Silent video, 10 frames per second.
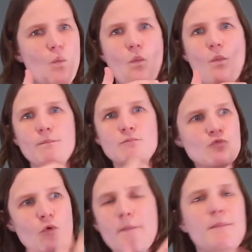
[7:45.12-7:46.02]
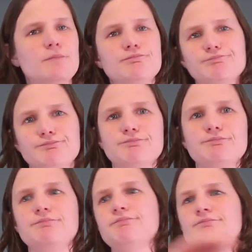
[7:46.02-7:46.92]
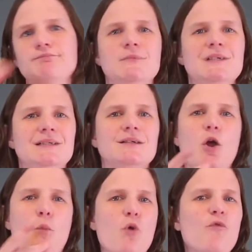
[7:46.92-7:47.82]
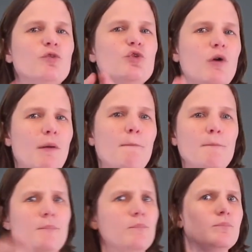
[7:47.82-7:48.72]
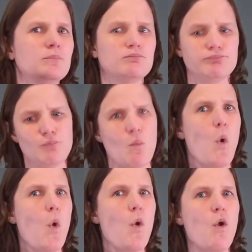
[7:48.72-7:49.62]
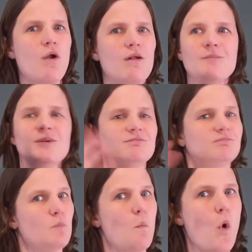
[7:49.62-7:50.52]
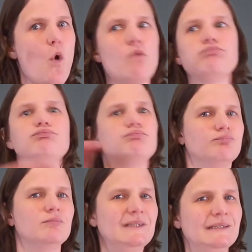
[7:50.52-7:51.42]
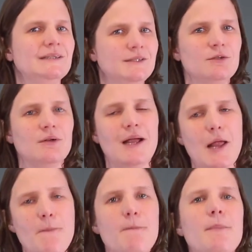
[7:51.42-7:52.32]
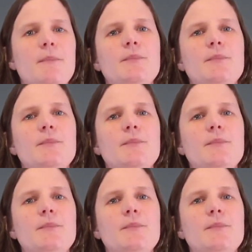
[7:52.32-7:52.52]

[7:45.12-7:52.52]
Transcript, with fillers: and he moved from Sudan as a result of war and became a refugee in Kakuma when he was a small child.